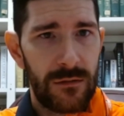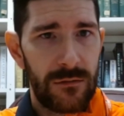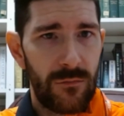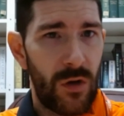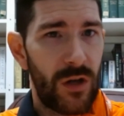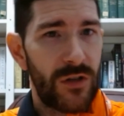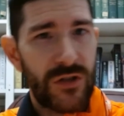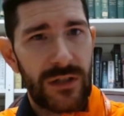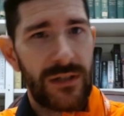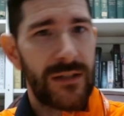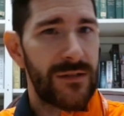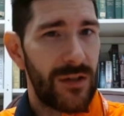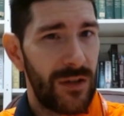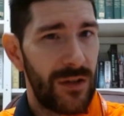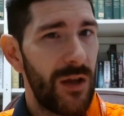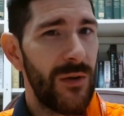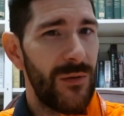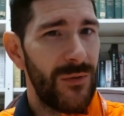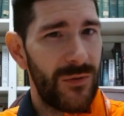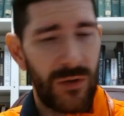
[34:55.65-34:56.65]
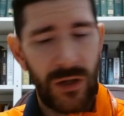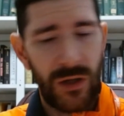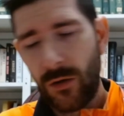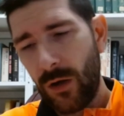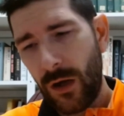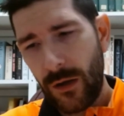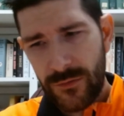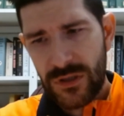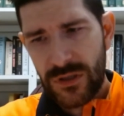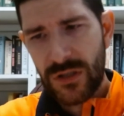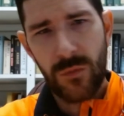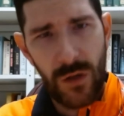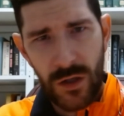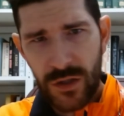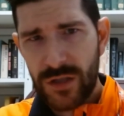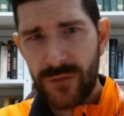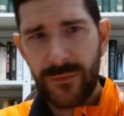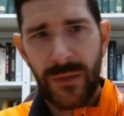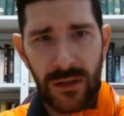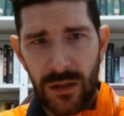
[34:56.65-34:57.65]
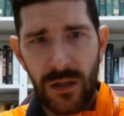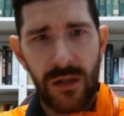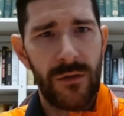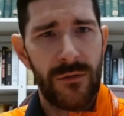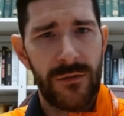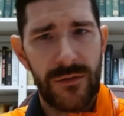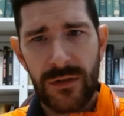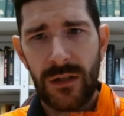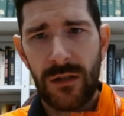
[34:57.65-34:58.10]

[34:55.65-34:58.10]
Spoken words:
washing his clothes, right? Oh, I was just washing my clothes,